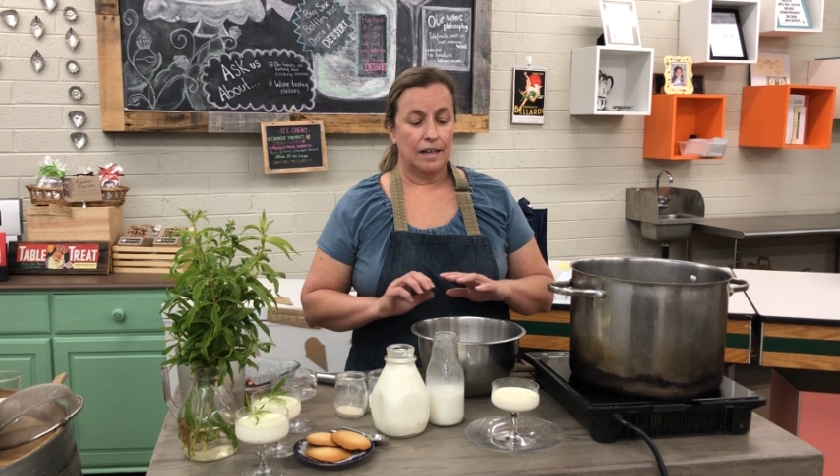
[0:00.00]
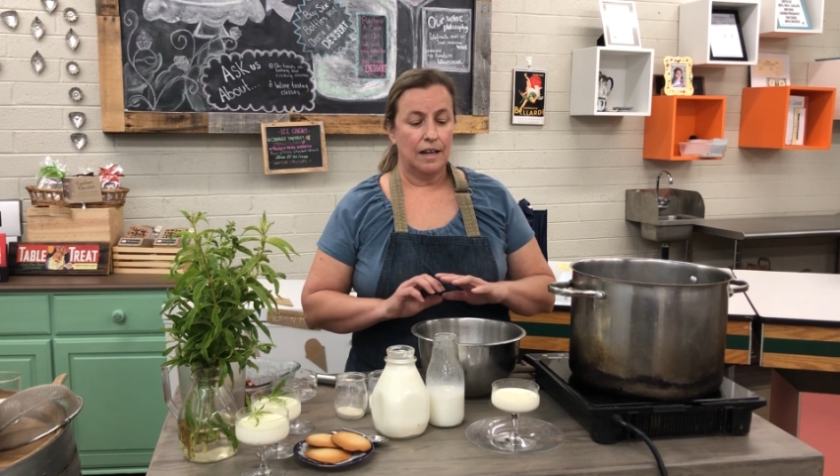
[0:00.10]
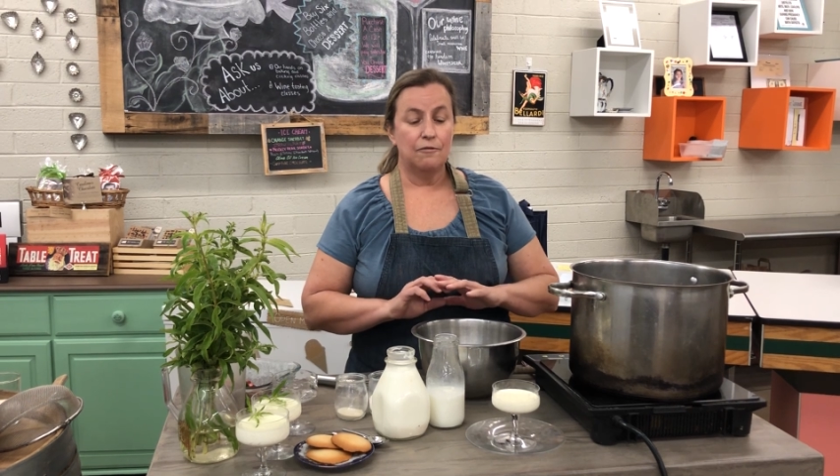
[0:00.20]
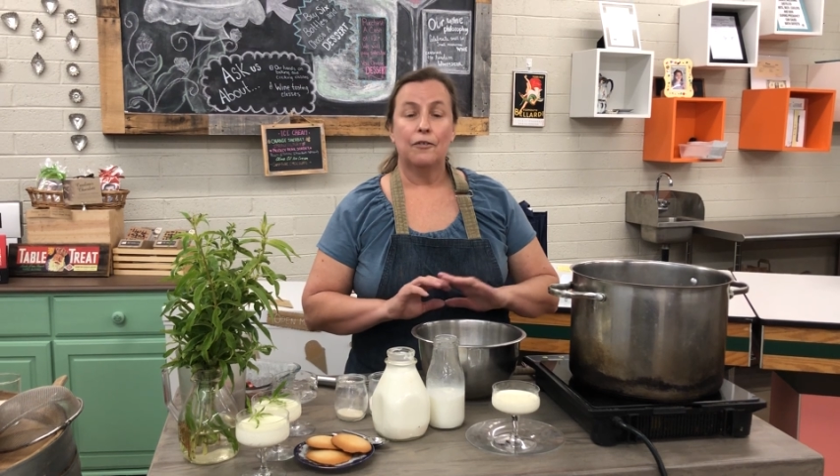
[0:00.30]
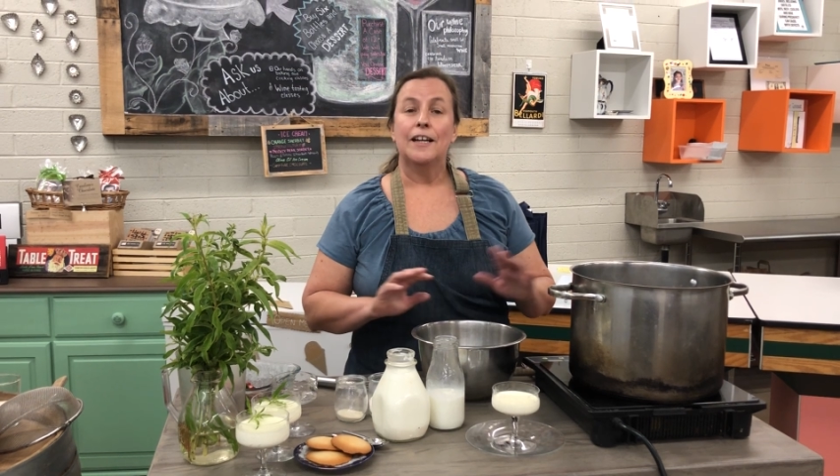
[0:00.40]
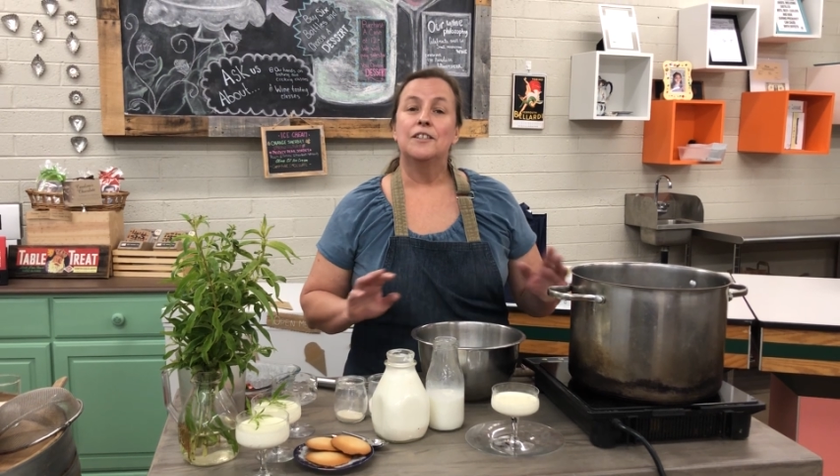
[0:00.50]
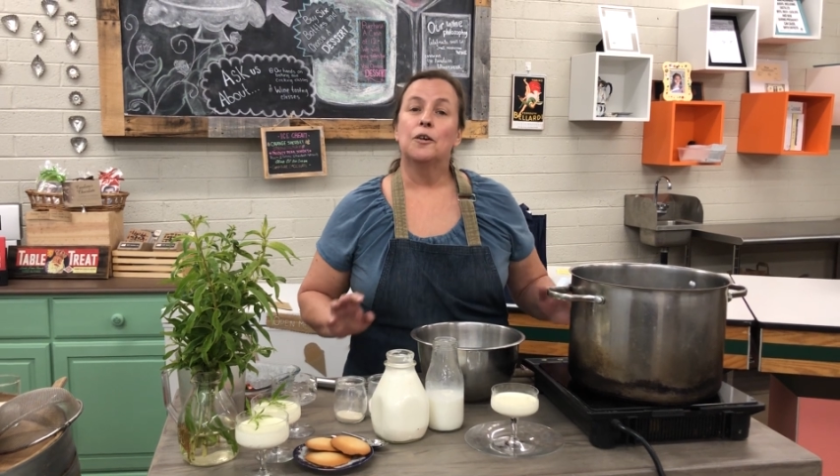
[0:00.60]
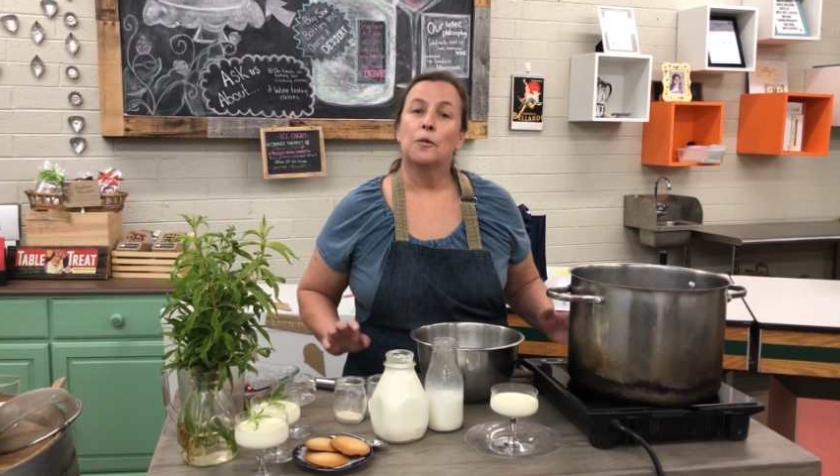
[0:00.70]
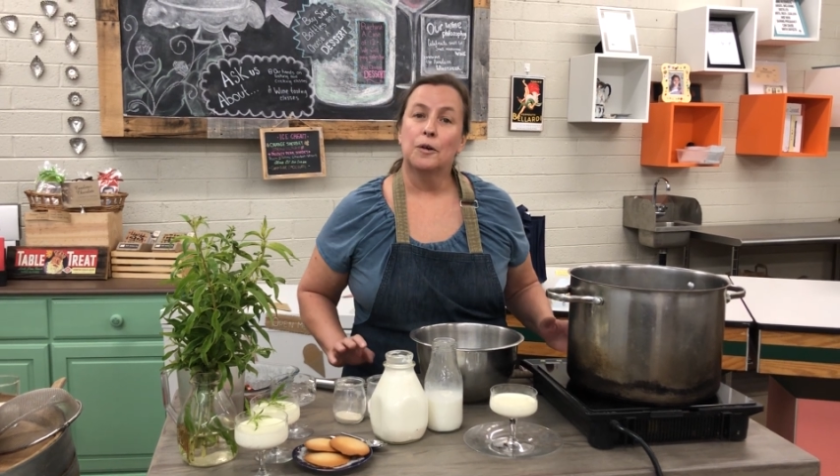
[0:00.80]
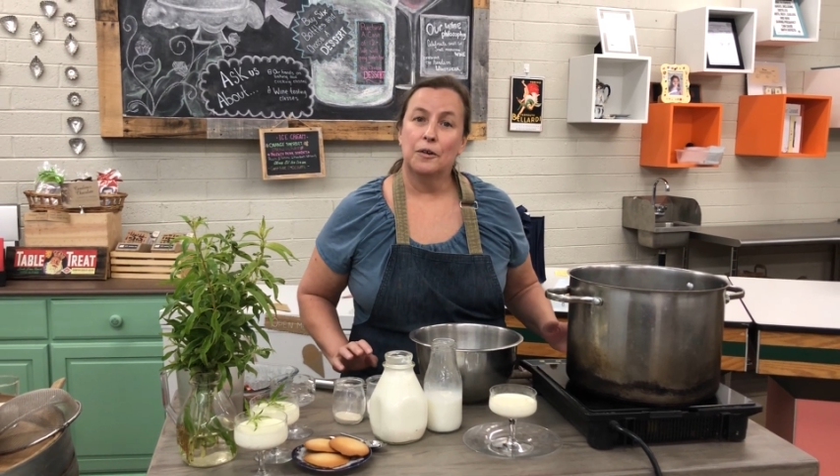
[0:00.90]
afraid
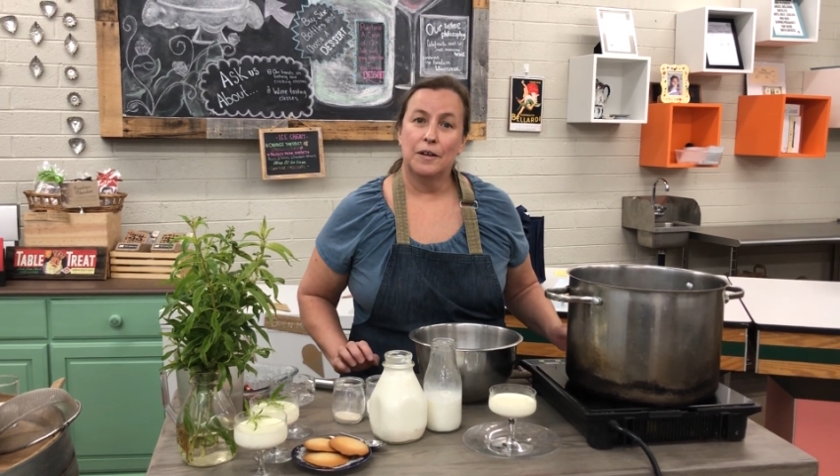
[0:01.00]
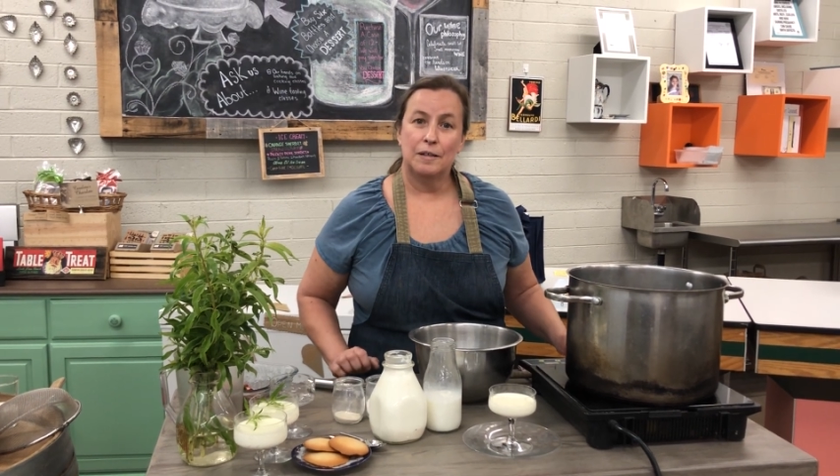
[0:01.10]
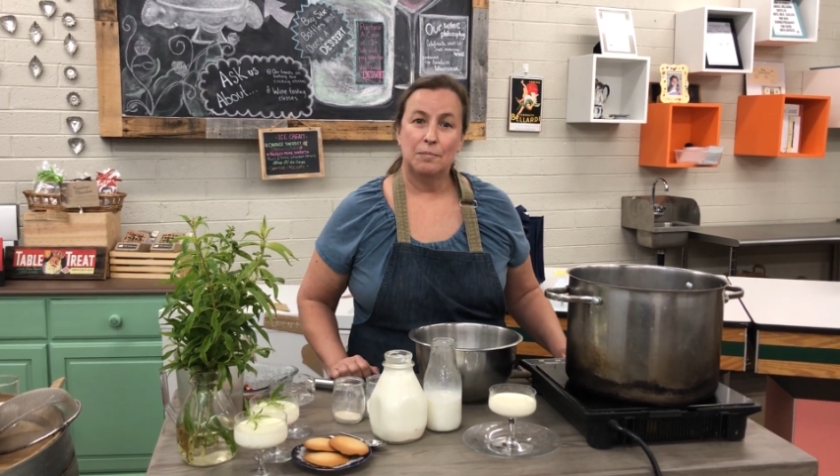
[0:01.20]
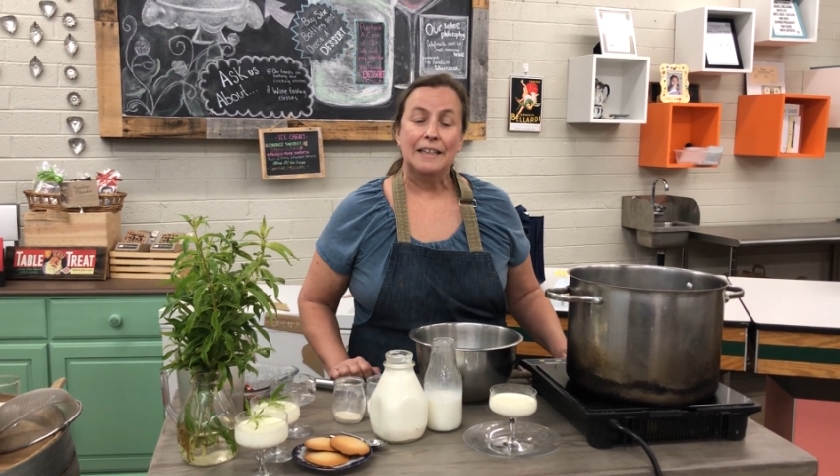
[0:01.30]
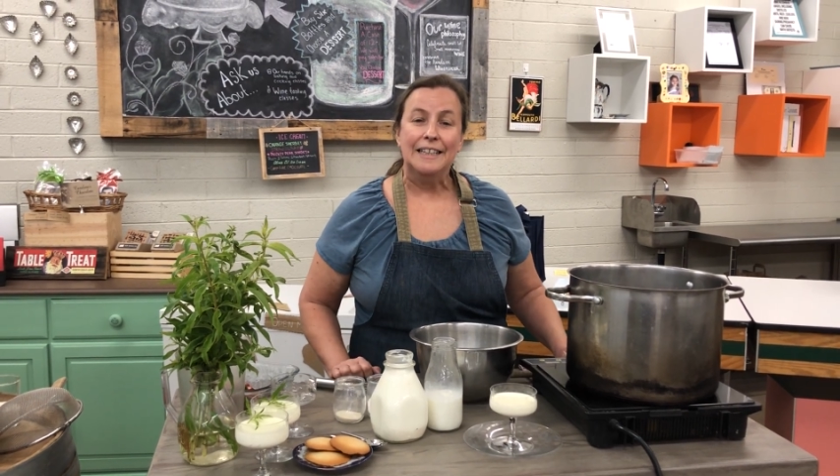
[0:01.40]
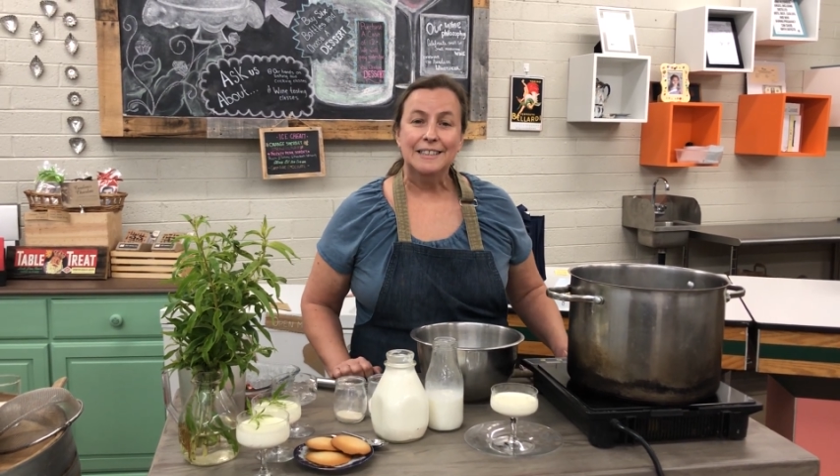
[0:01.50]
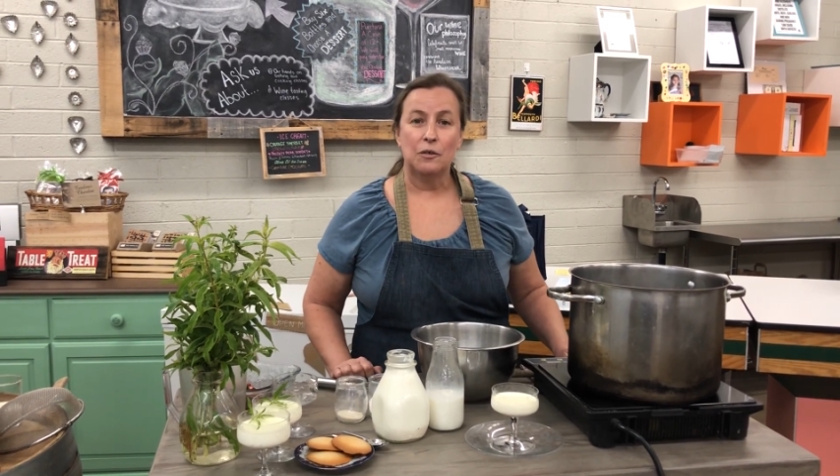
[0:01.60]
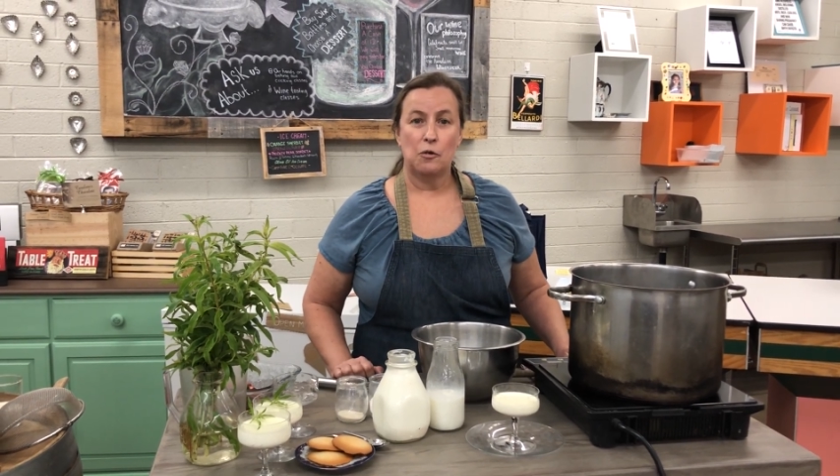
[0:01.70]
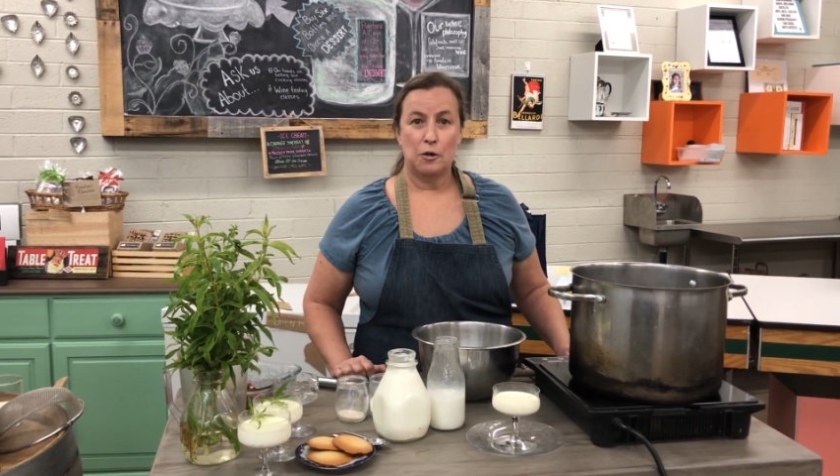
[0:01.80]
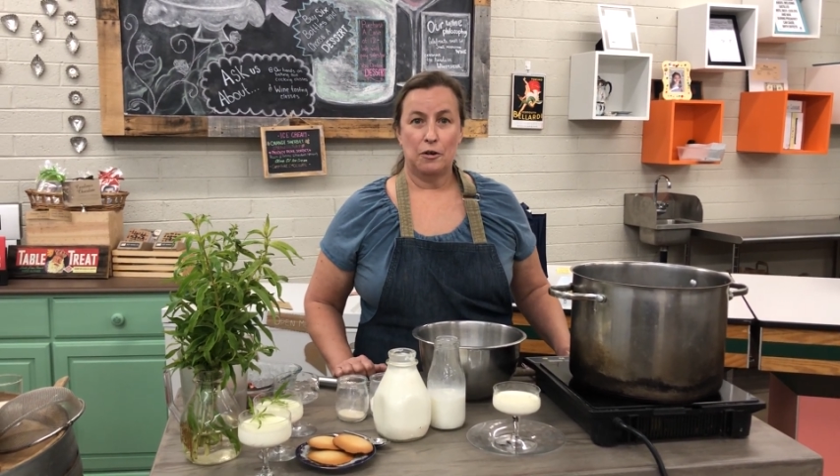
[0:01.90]
to order it. Please
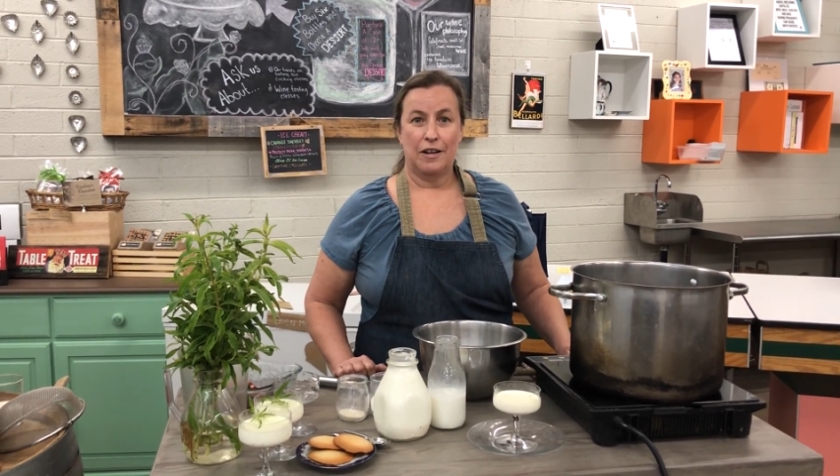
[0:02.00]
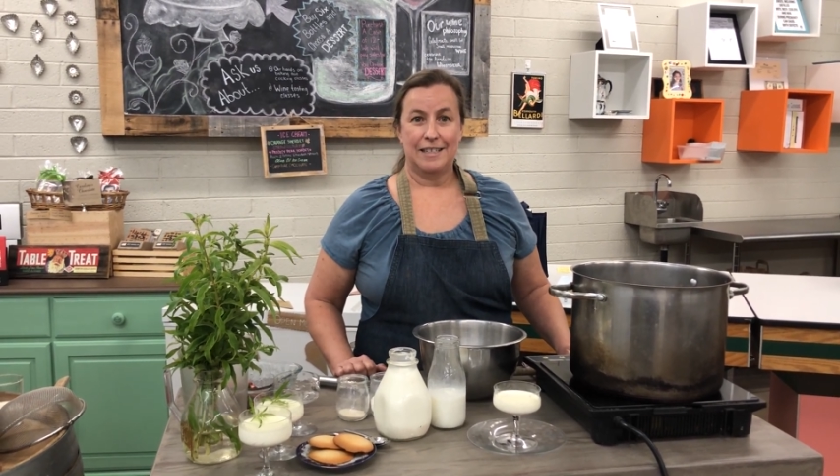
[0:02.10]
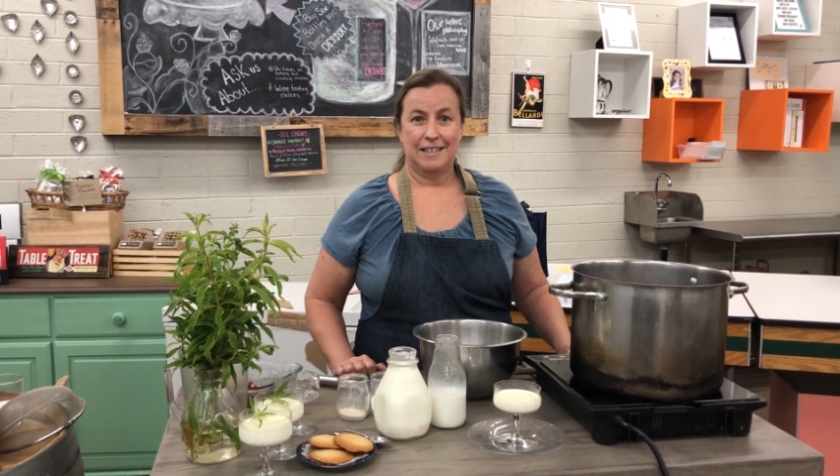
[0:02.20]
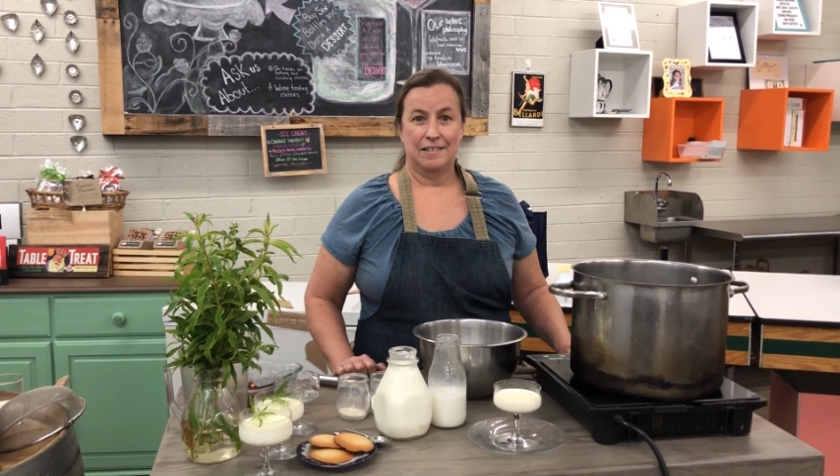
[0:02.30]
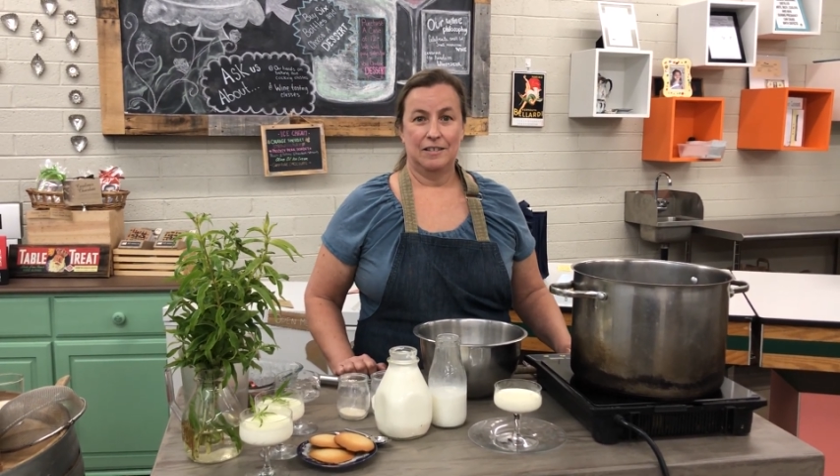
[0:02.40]
order it.